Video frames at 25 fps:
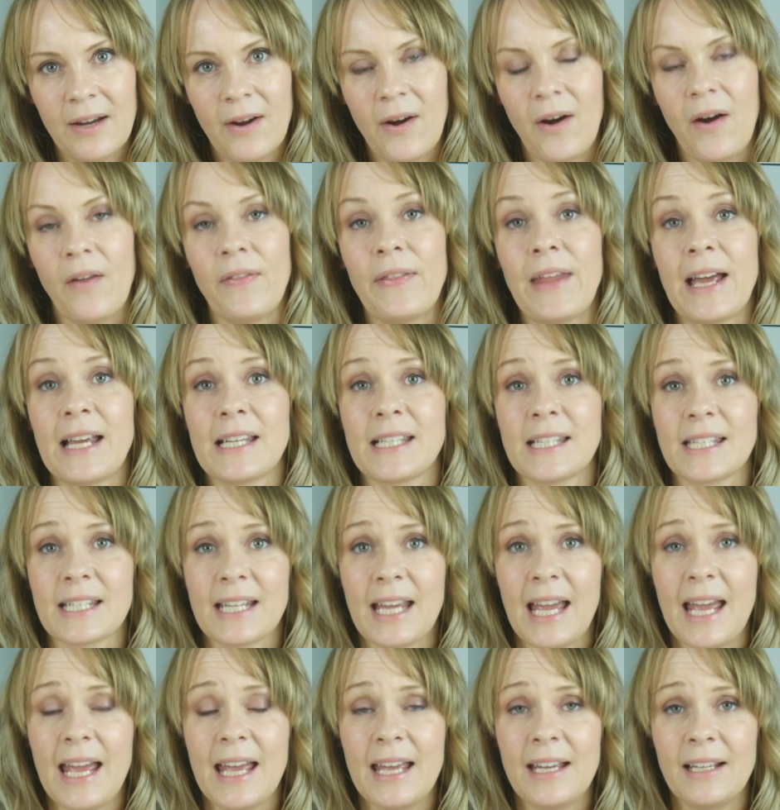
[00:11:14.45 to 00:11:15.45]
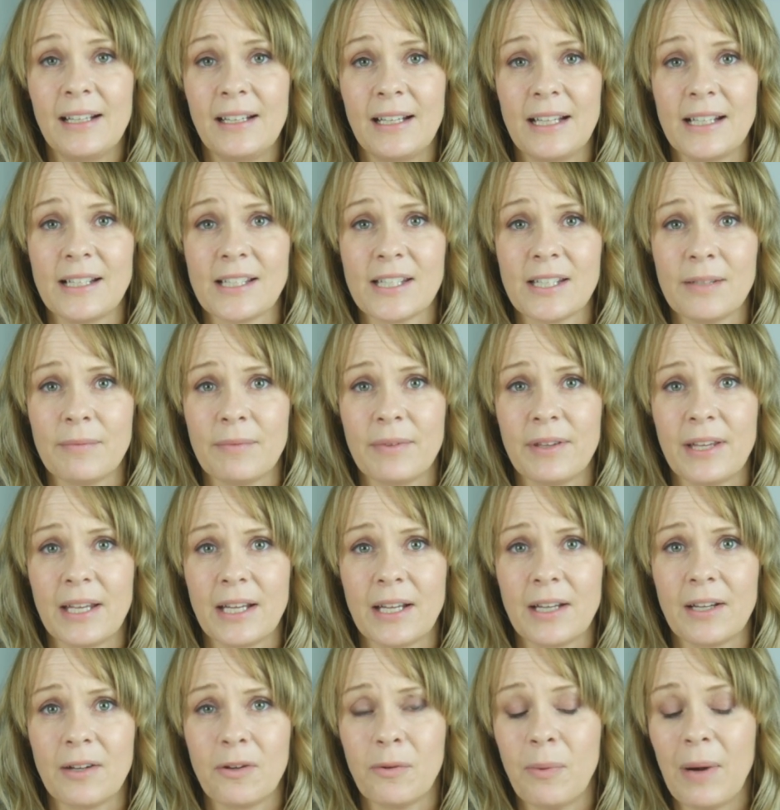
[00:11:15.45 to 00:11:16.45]
on that scale and
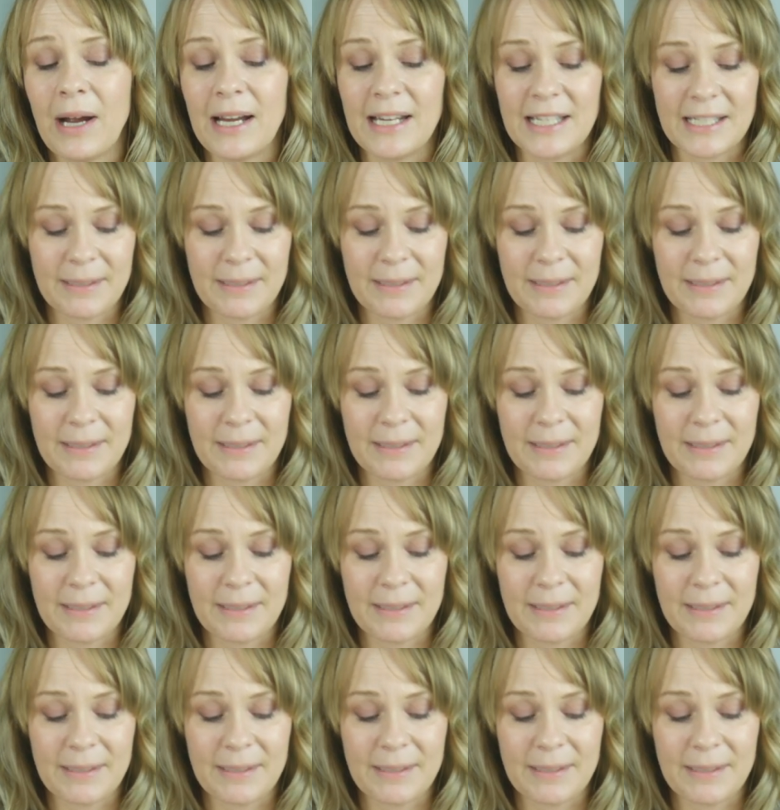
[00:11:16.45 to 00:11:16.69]
something quite